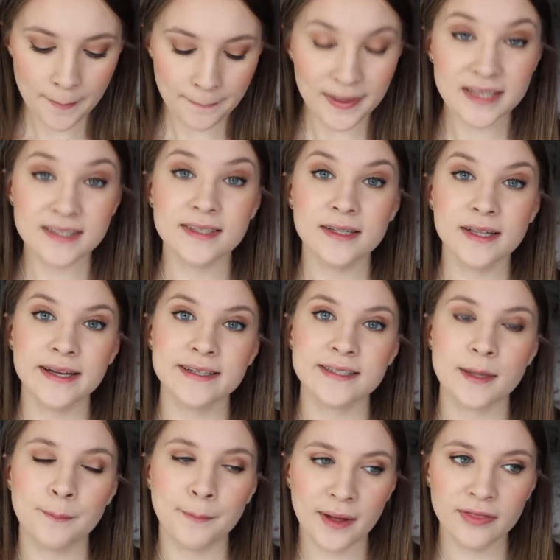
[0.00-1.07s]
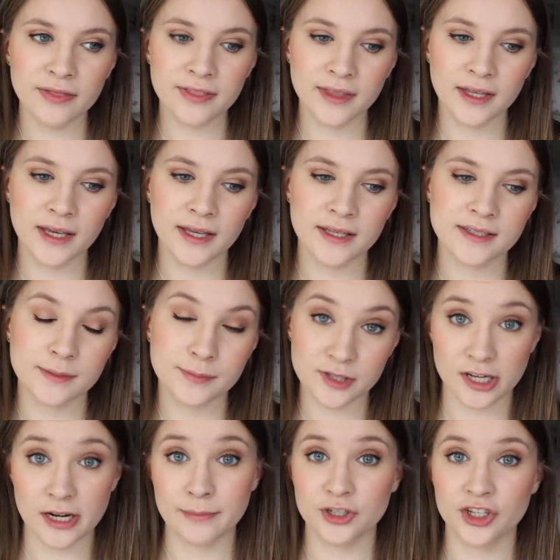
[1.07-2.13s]
Basically it's a monthly
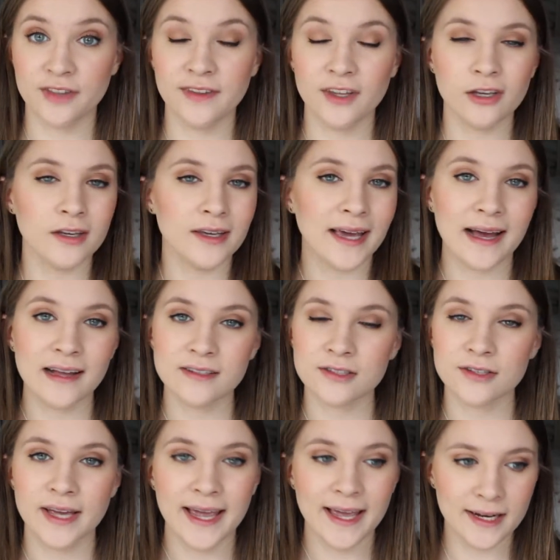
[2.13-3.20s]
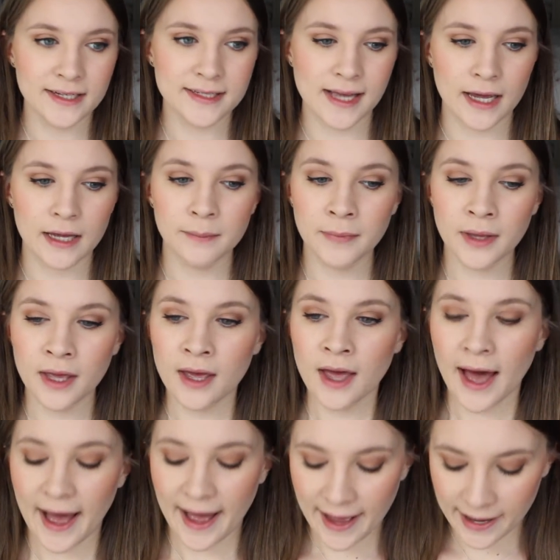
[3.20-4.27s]
subscription that you can cancel at any time,
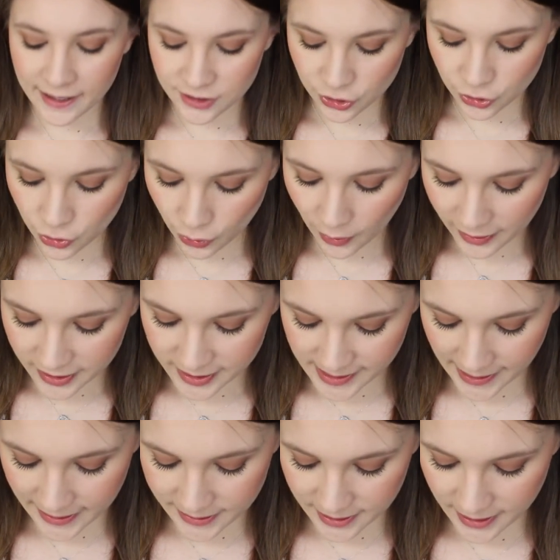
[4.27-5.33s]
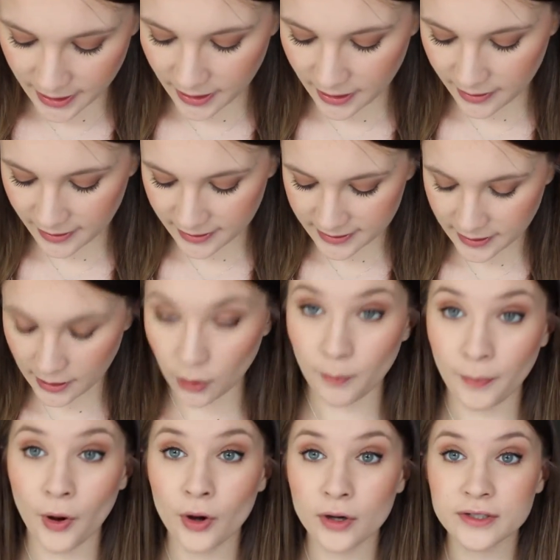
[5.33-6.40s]
and you are sent this little
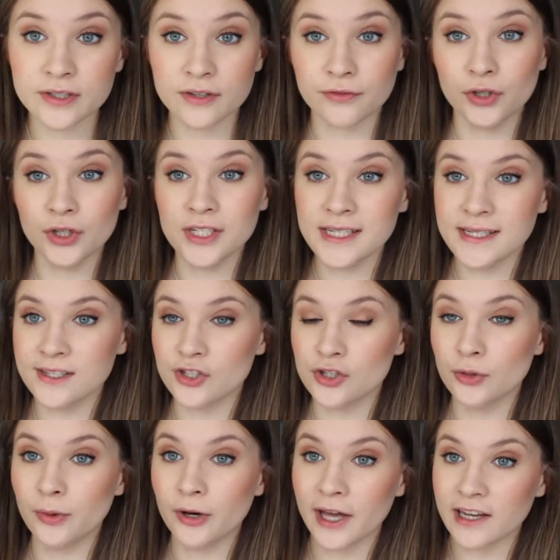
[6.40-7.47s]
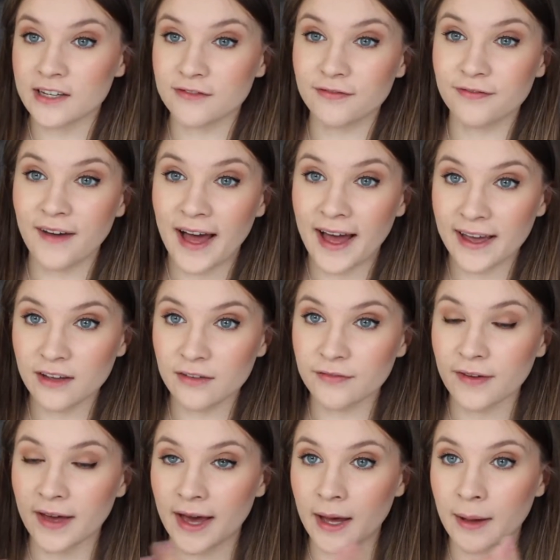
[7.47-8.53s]
box of goodies. You will get
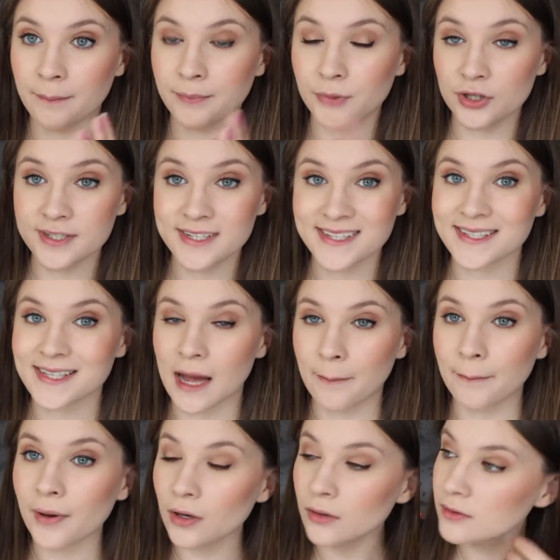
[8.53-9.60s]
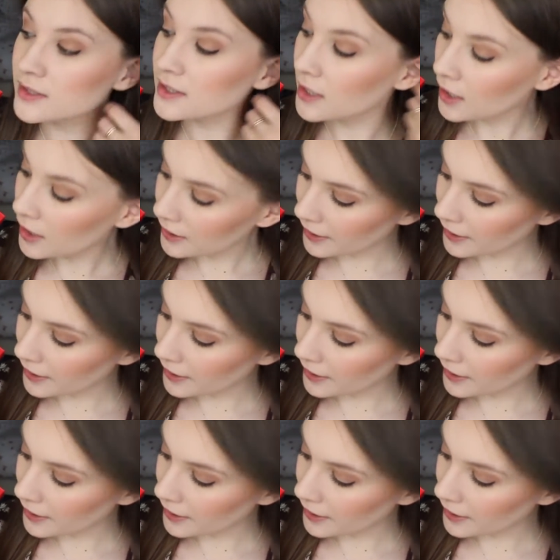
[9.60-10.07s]
5 beauty samples.